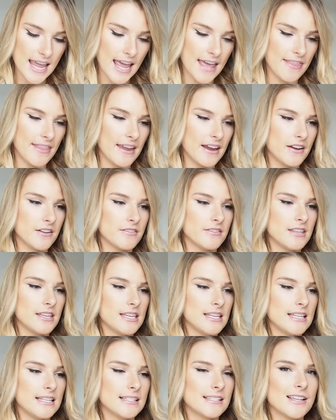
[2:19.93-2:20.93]
and they are
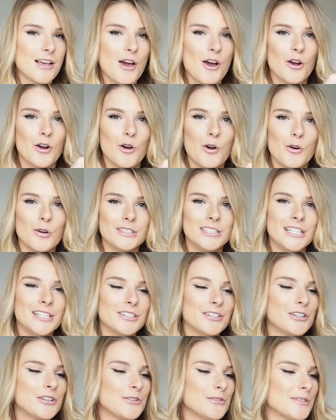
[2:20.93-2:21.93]
these
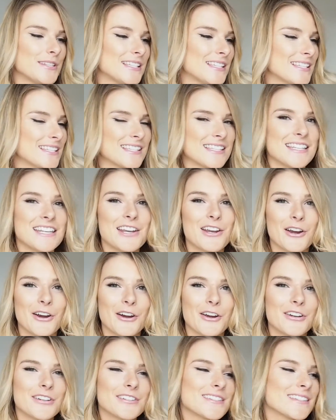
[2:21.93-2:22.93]
Golden Goose
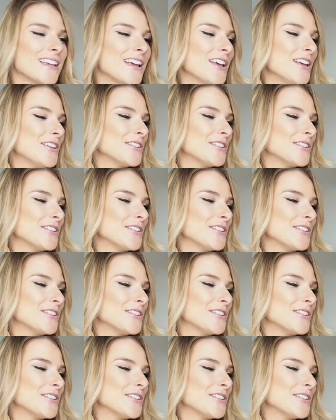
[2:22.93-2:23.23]
sneakers.